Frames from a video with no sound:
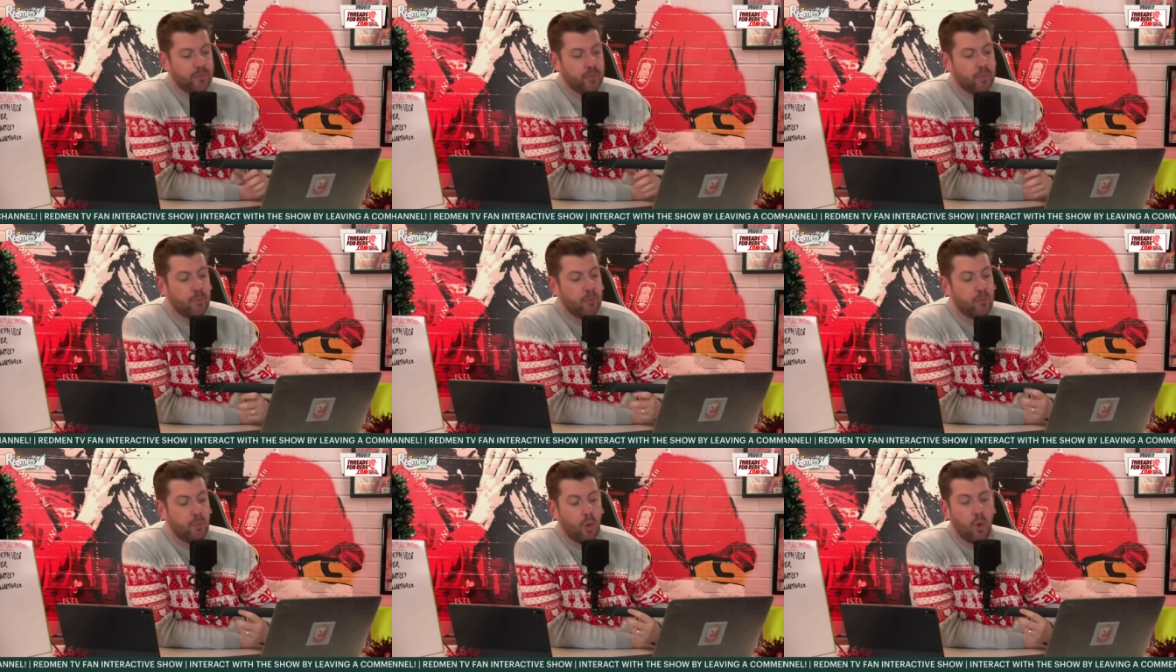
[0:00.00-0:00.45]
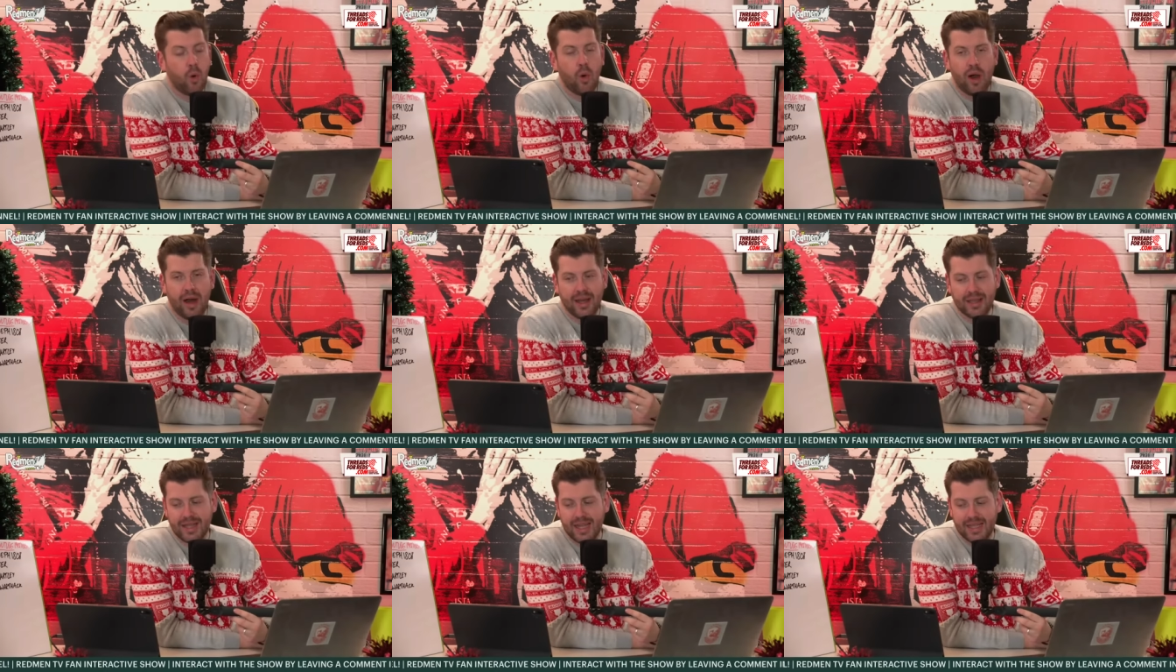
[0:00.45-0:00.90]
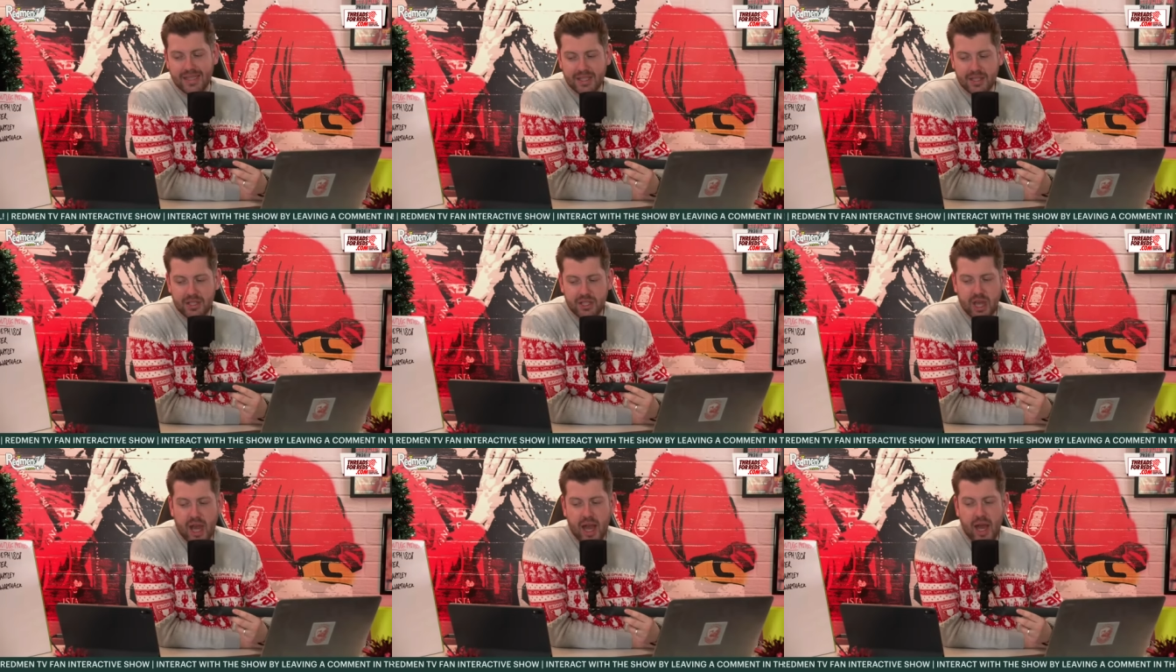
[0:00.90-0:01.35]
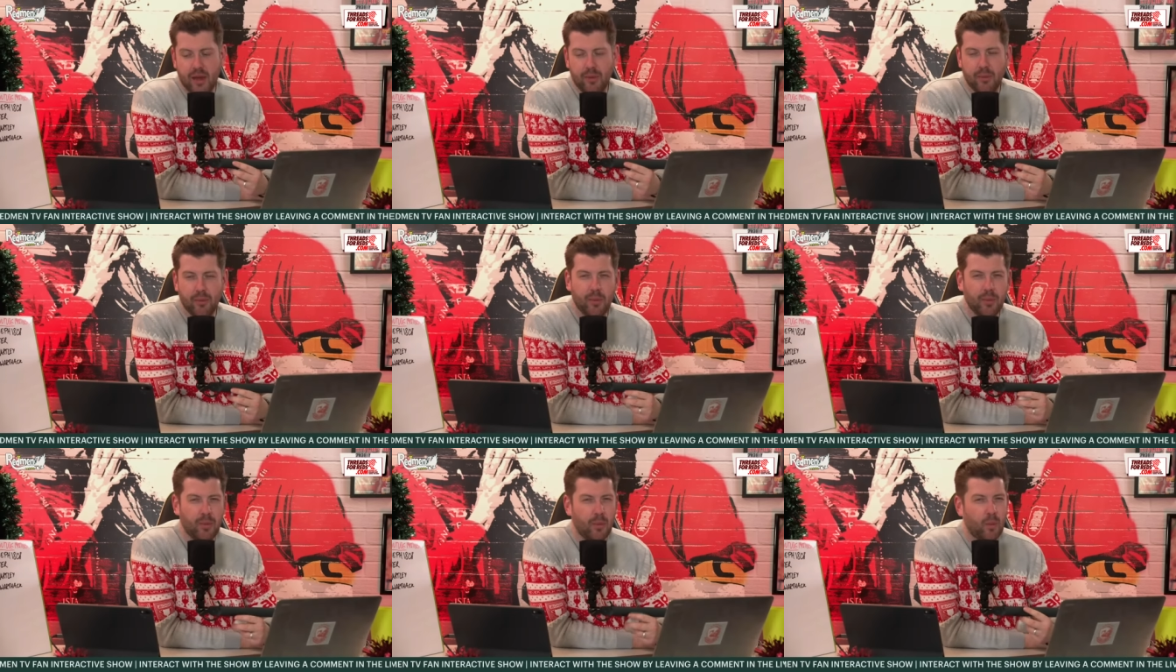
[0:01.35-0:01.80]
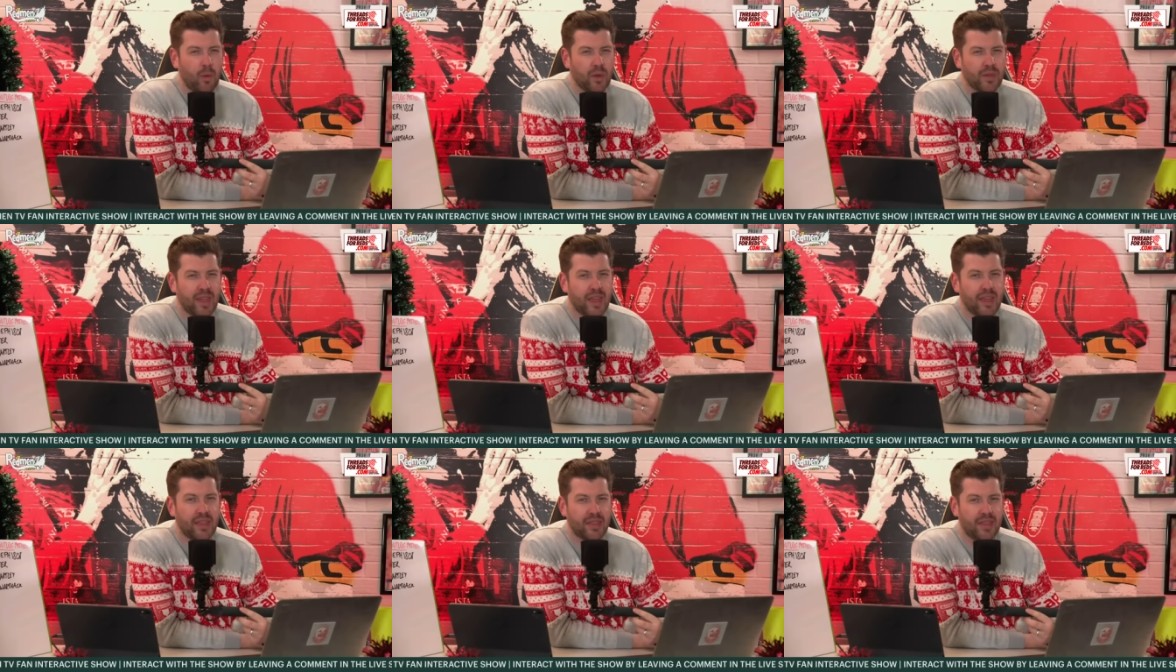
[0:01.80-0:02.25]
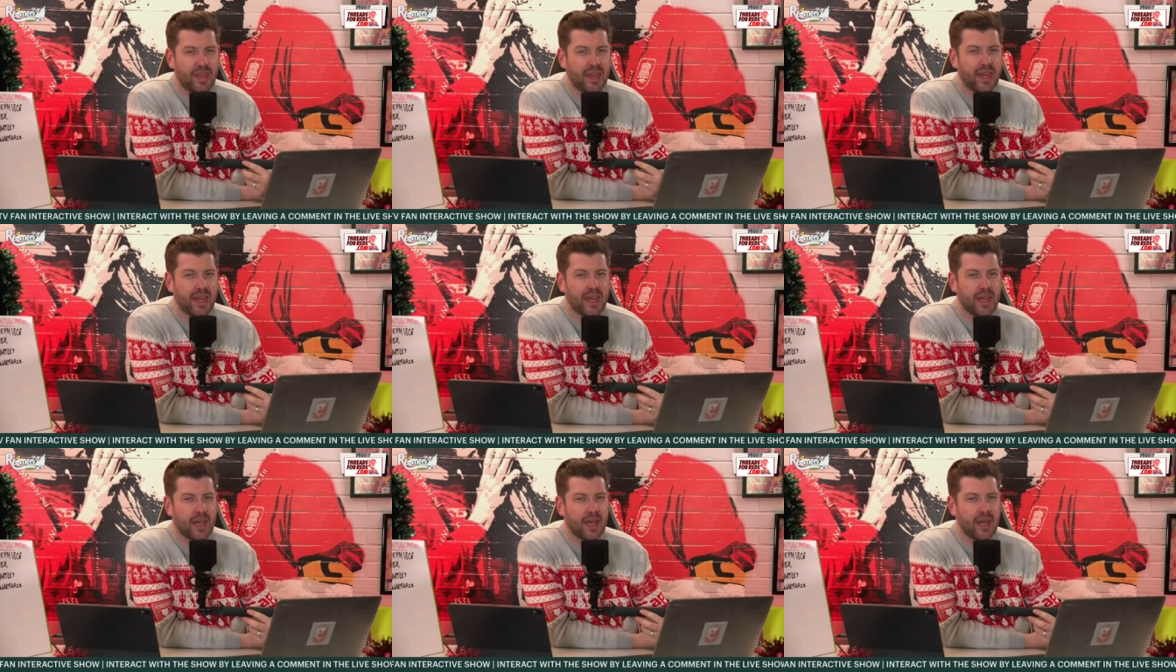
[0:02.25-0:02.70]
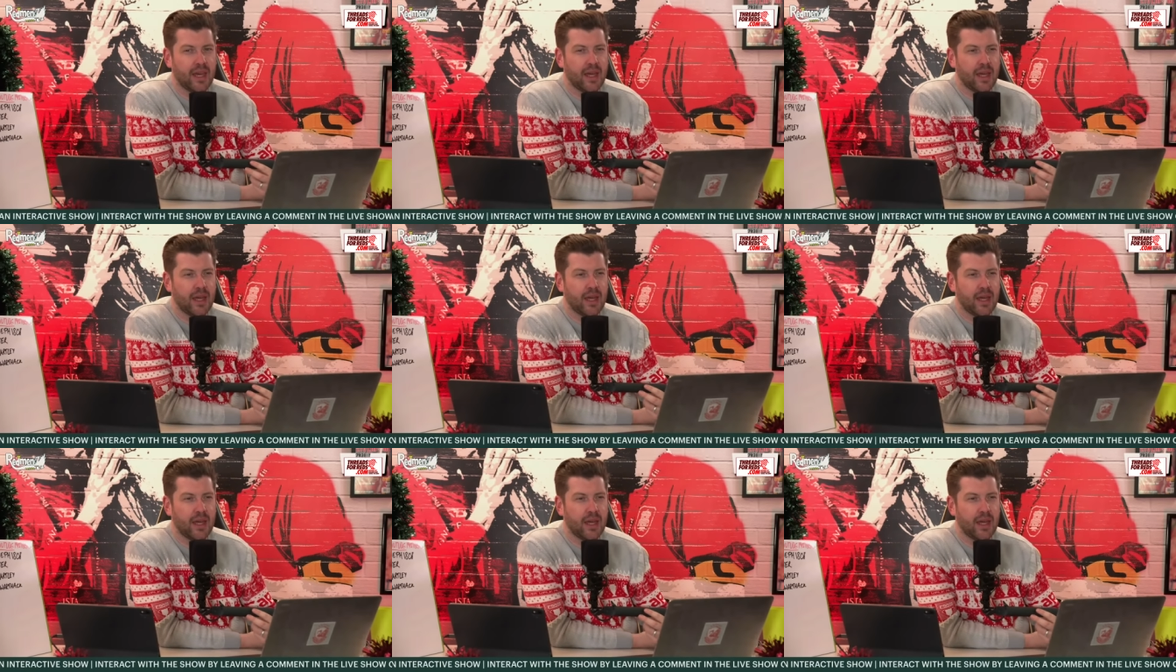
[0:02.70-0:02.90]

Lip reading: more Athletic chat on what they think